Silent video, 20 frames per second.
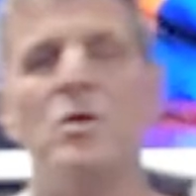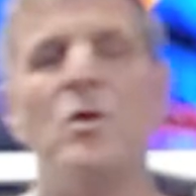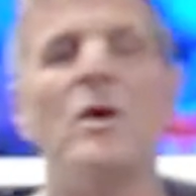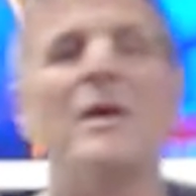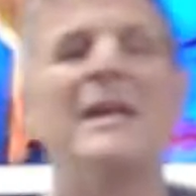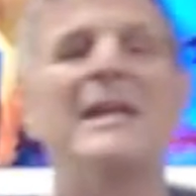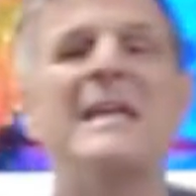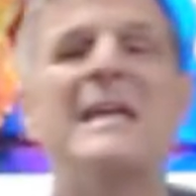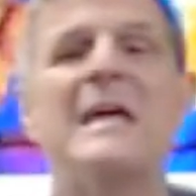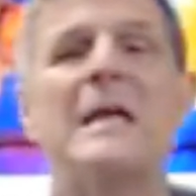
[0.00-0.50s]
You're
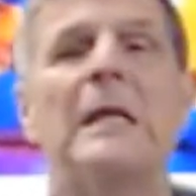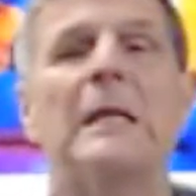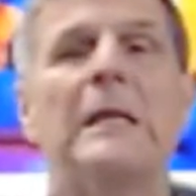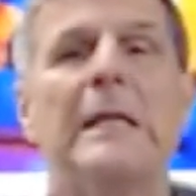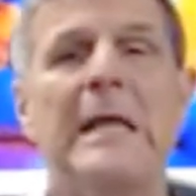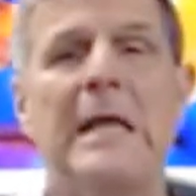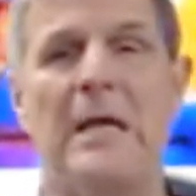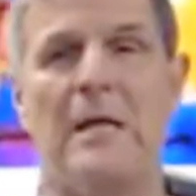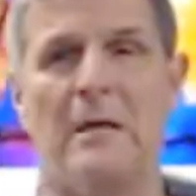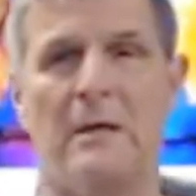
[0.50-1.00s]
going to get a
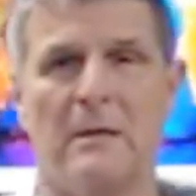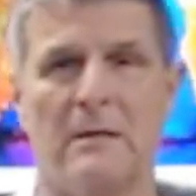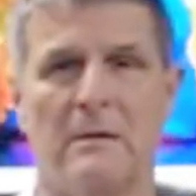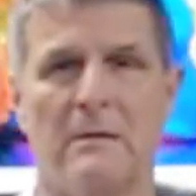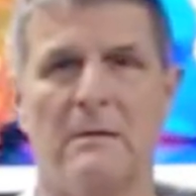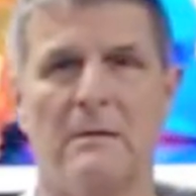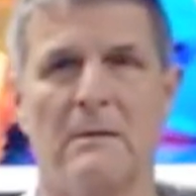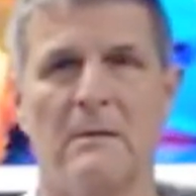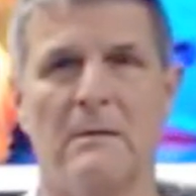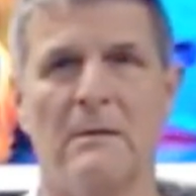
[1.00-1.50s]
link.
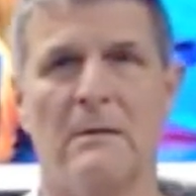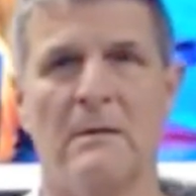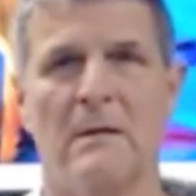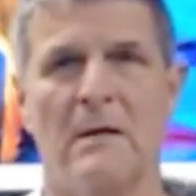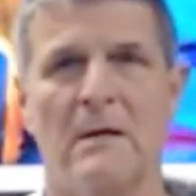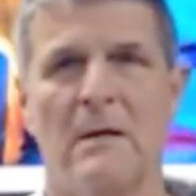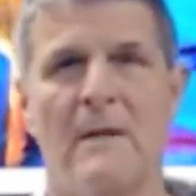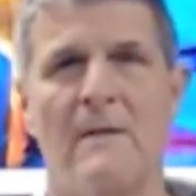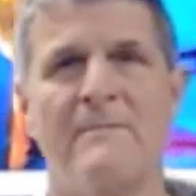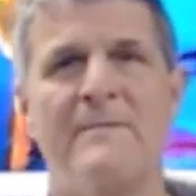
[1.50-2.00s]

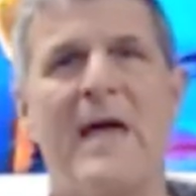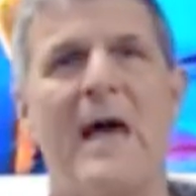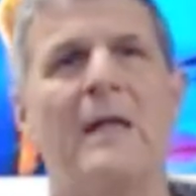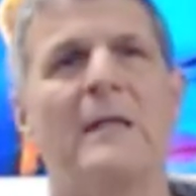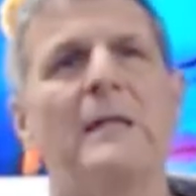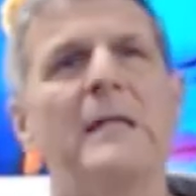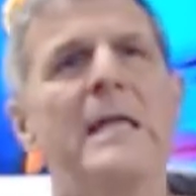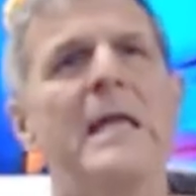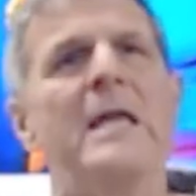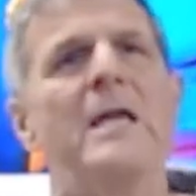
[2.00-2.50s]

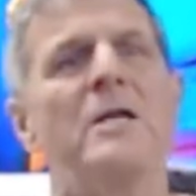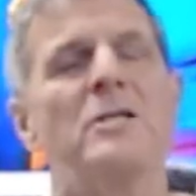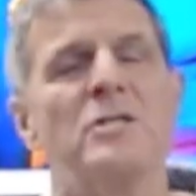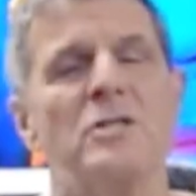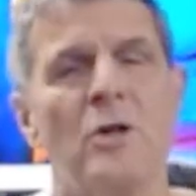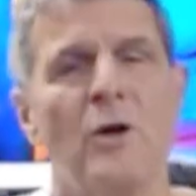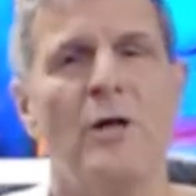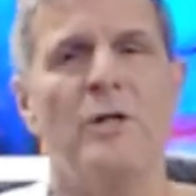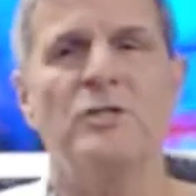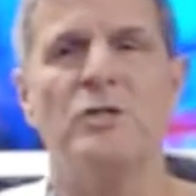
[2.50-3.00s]
That link is
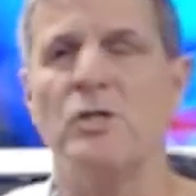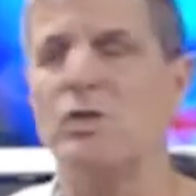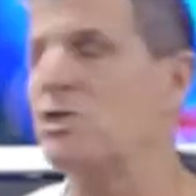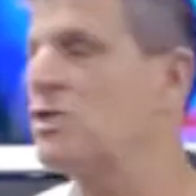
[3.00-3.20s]
going to